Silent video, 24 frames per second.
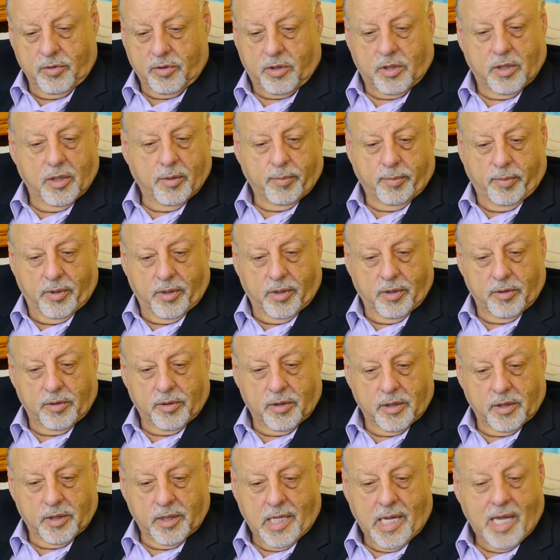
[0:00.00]
still
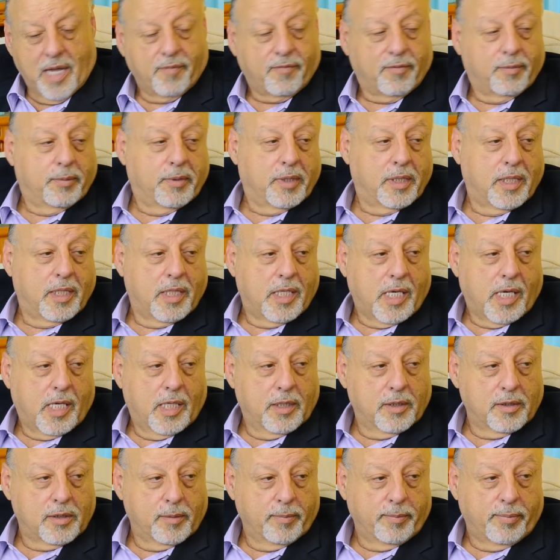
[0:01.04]
produces a half a million
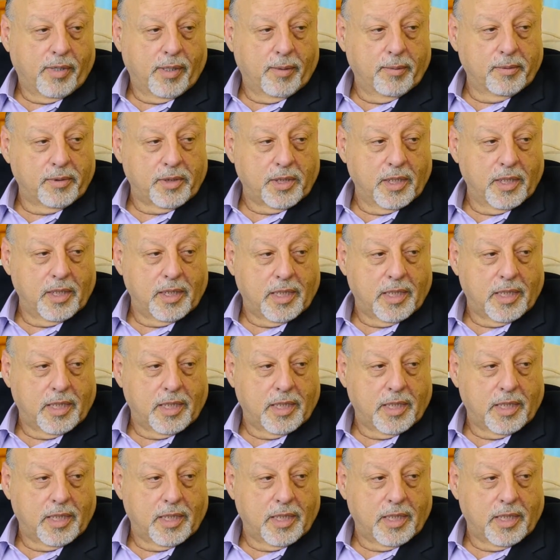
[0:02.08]
dollars in mm. publishing